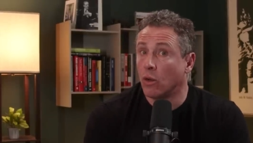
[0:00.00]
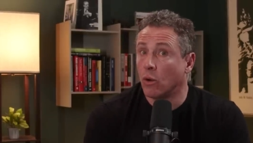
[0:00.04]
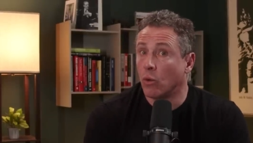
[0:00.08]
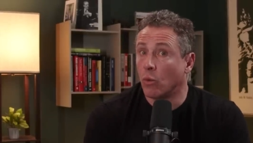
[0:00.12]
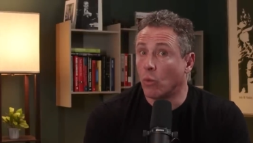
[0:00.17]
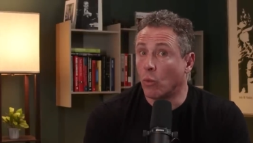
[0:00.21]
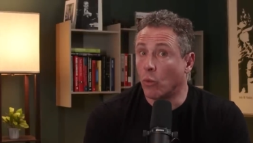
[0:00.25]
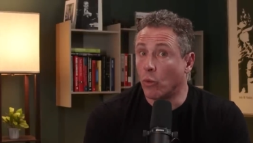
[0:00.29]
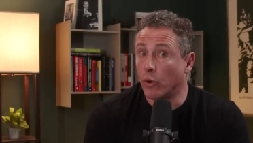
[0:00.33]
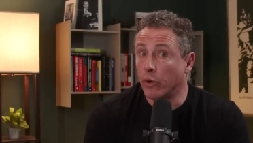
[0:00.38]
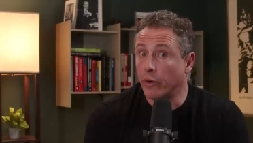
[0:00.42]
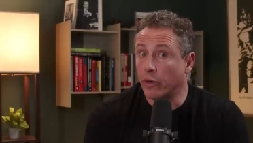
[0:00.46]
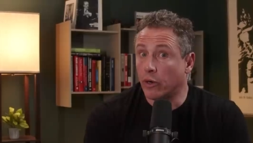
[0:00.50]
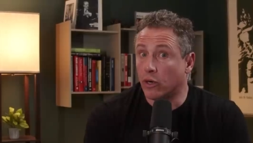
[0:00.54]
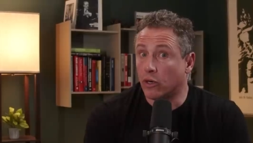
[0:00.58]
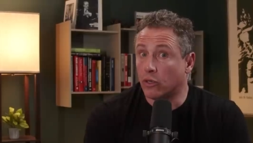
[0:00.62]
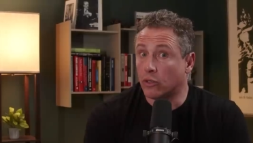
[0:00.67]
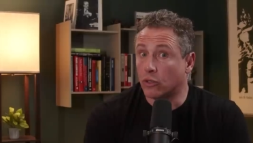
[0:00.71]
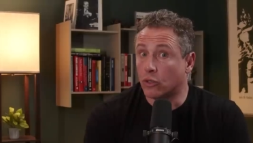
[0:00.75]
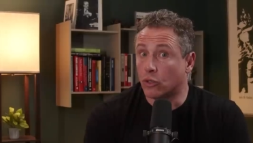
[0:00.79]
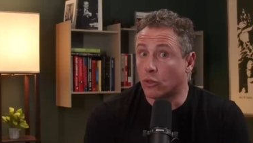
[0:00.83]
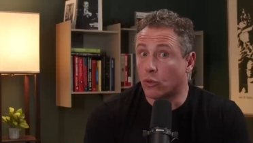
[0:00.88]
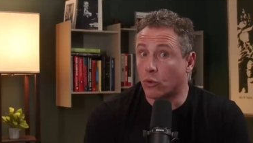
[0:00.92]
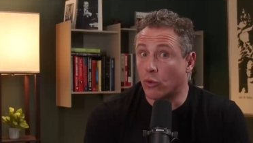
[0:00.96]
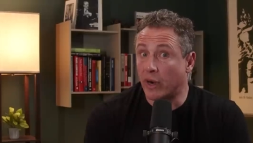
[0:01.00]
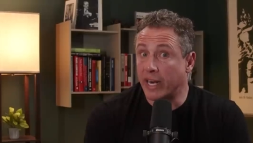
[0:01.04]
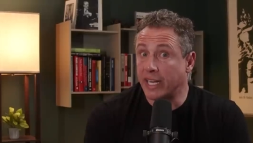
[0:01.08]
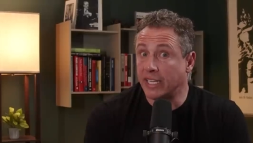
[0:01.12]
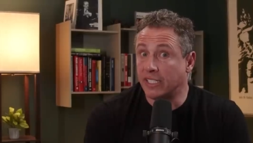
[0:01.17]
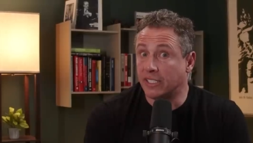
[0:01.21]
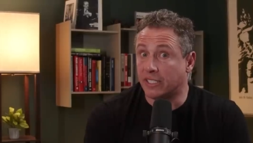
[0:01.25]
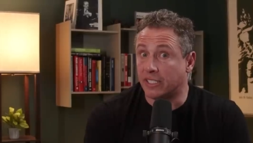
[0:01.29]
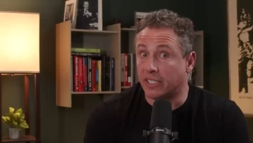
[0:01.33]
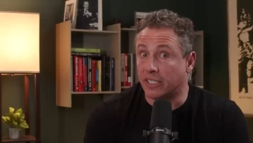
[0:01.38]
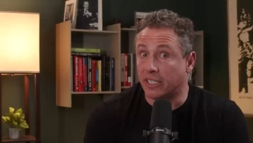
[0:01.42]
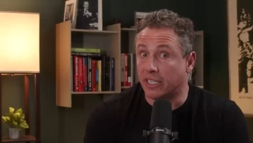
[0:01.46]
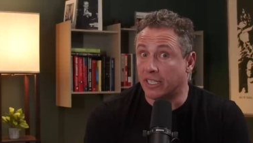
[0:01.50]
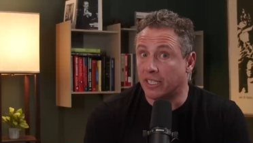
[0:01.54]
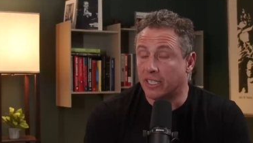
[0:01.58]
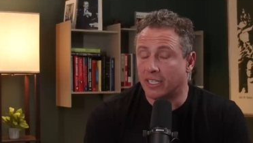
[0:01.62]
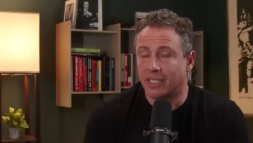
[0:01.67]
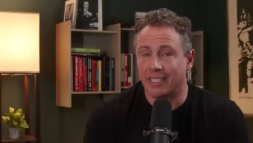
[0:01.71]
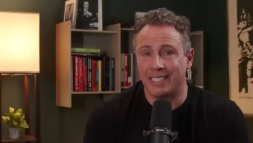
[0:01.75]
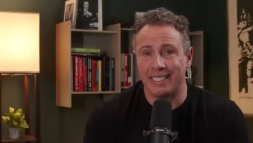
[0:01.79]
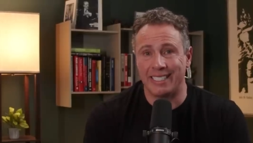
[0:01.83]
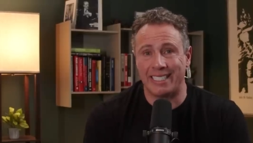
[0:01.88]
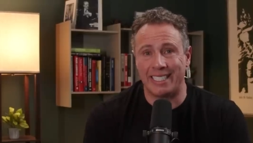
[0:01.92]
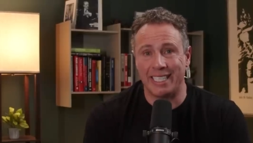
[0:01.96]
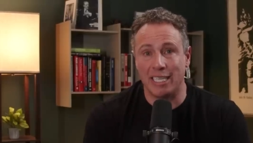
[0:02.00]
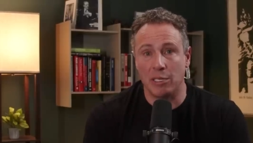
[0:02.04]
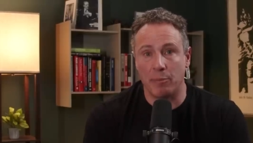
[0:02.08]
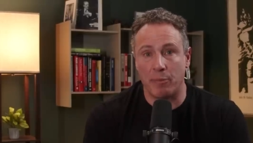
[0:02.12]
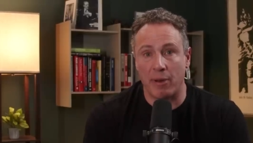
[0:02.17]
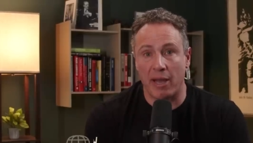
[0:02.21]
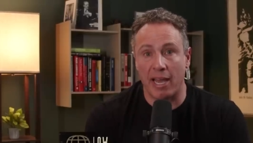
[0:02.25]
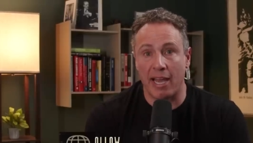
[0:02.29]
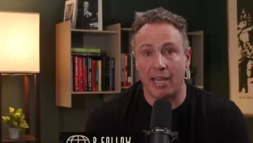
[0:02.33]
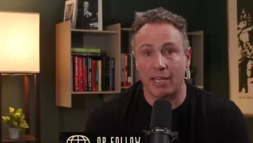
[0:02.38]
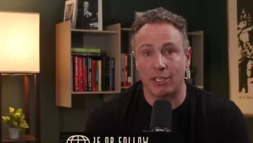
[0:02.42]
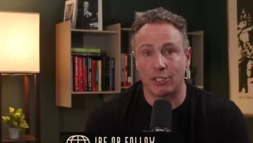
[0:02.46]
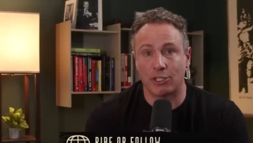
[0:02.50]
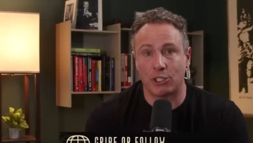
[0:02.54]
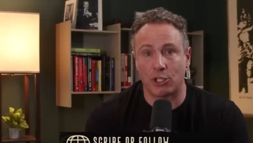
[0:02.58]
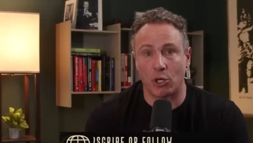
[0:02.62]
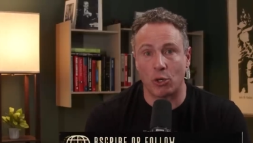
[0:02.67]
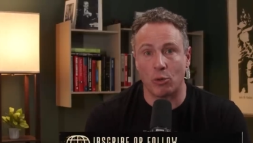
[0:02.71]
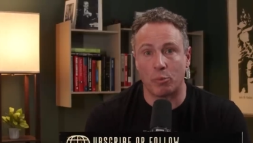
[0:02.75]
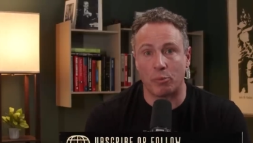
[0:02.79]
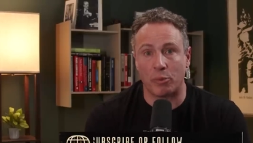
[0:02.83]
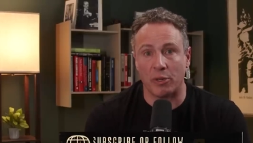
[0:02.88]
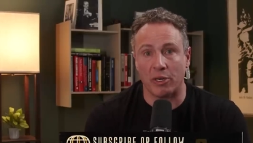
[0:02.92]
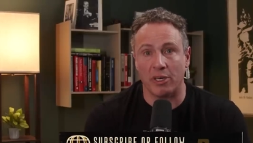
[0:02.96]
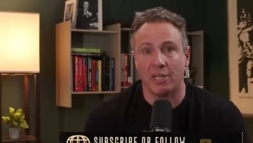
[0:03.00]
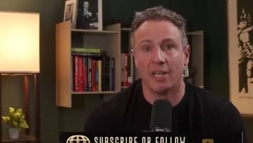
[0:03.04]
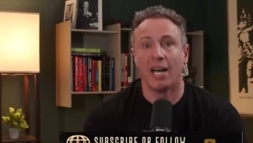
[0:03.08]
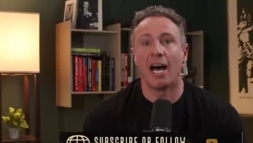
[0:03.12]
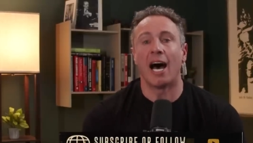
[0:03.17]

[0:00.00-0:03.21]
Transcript: we're all crazy. Deepak Chopra.